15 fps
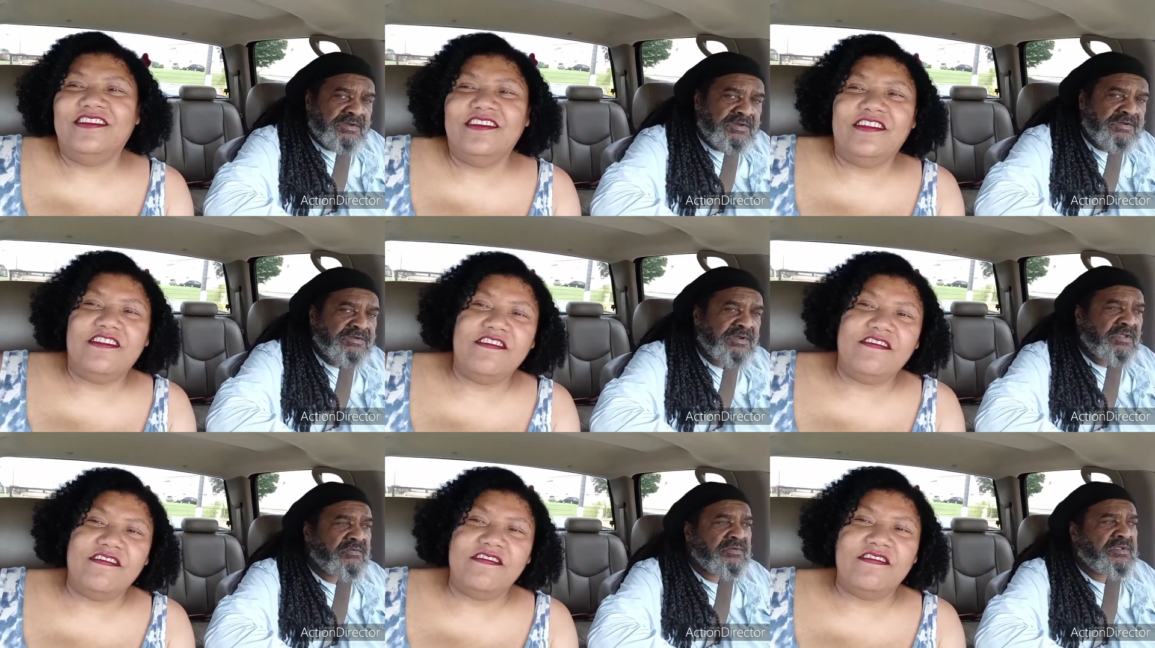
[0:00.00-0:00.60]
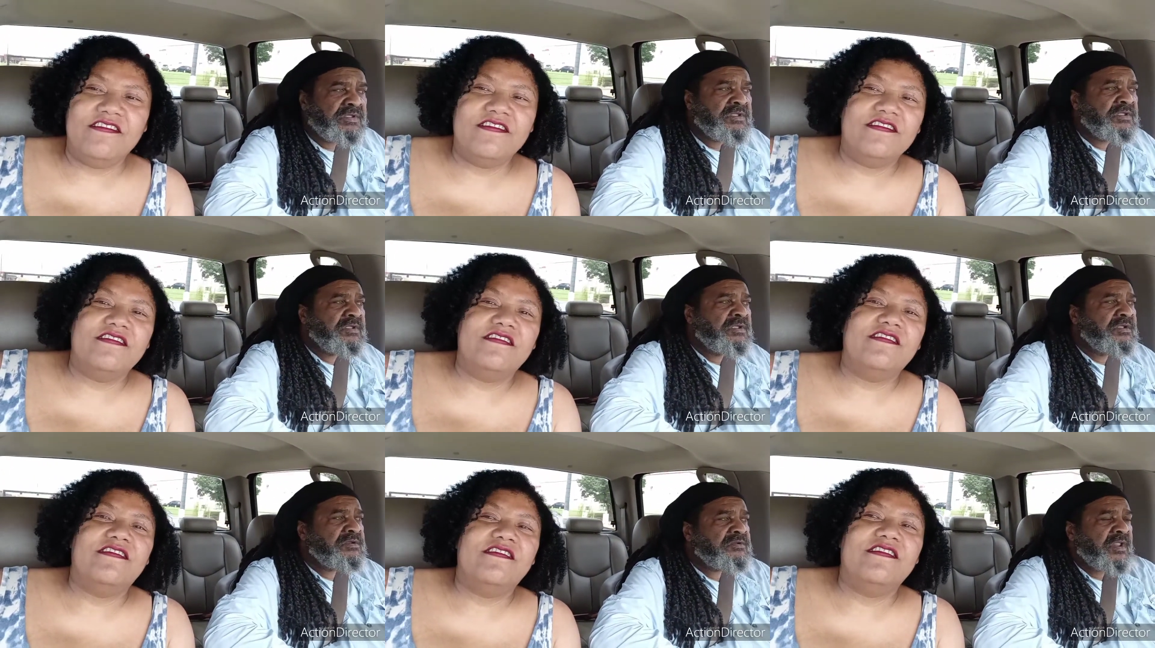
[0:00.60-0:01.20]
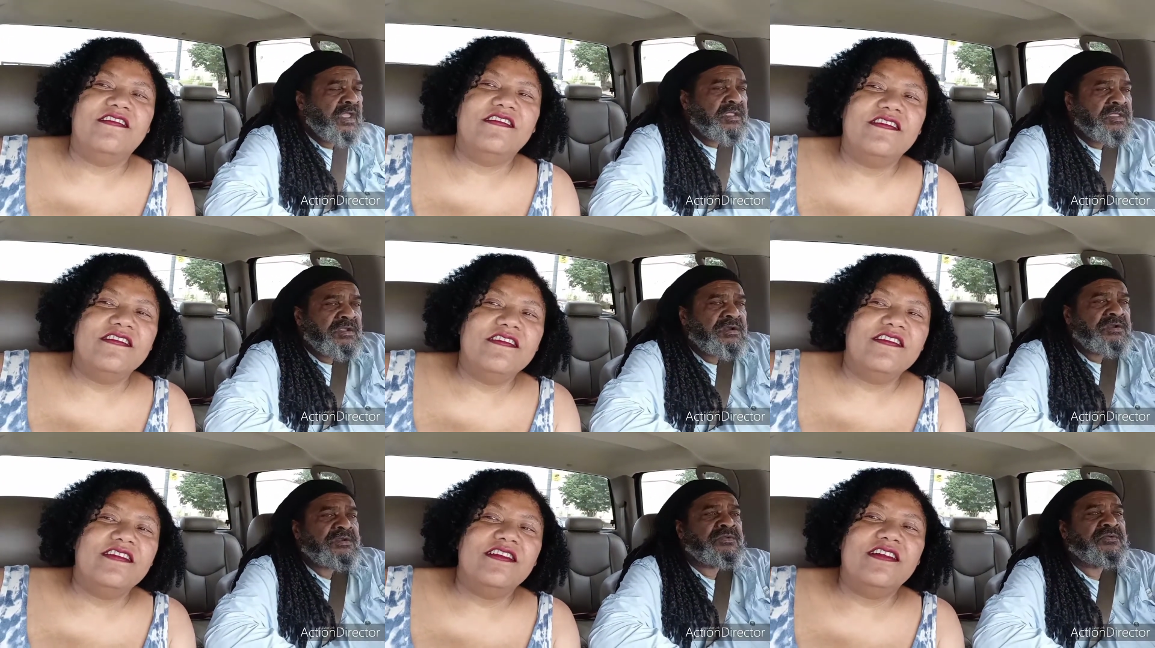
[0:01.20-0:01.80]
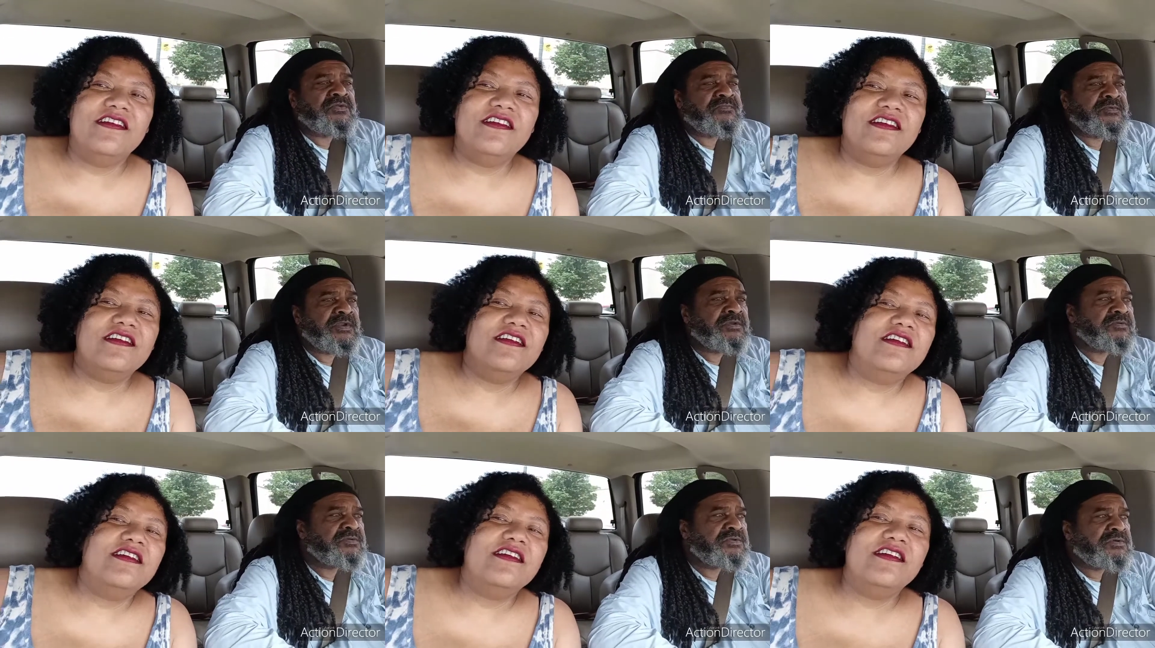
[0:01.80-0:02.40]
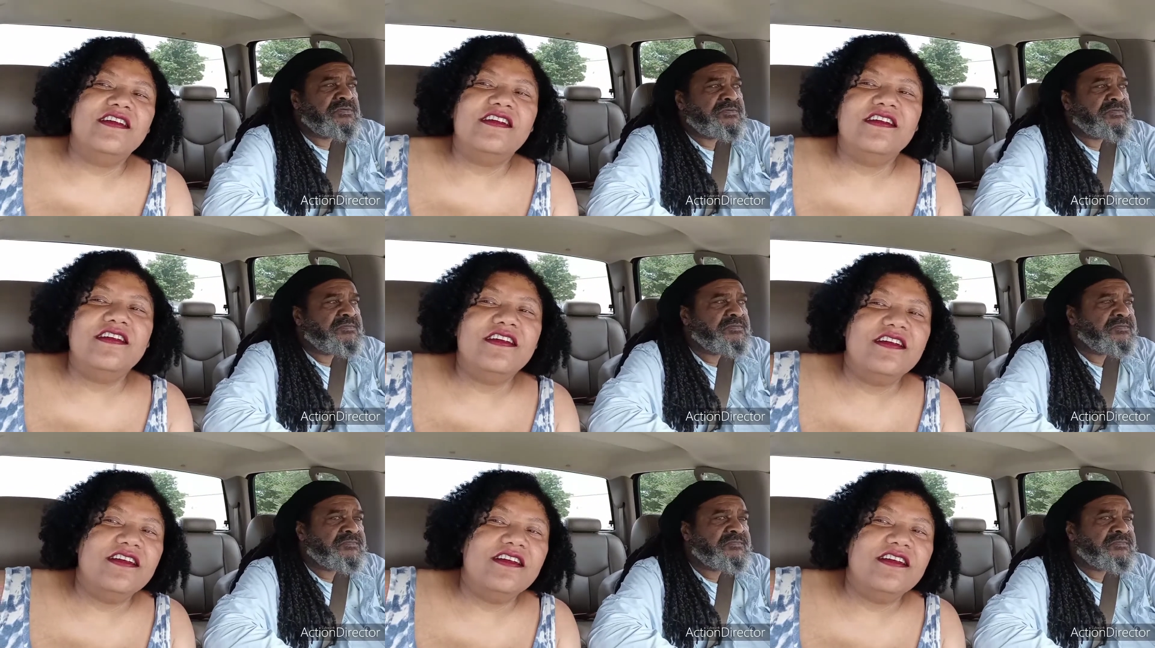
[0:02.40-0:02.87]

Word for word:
Speaker 1: at this point. Try to get close, but I don't know.